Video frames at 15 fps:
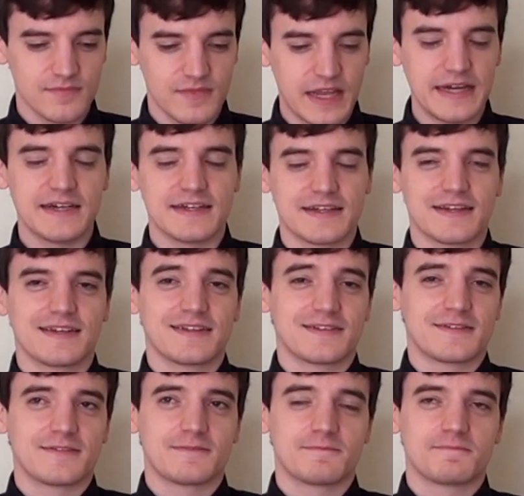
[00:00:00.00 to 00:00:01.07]
Yeah.
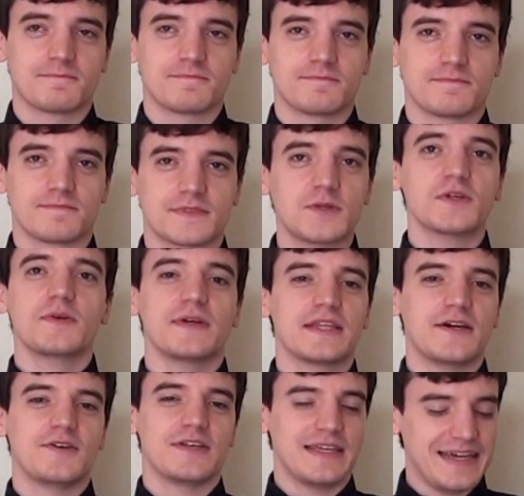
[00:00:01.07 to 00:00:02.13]
So anyway,
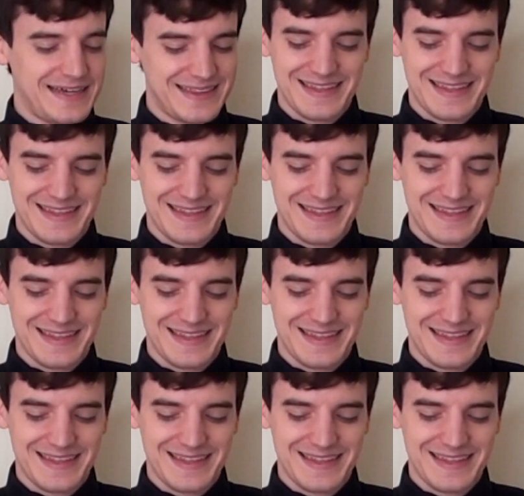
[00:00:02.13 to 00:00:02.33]
though, yeah,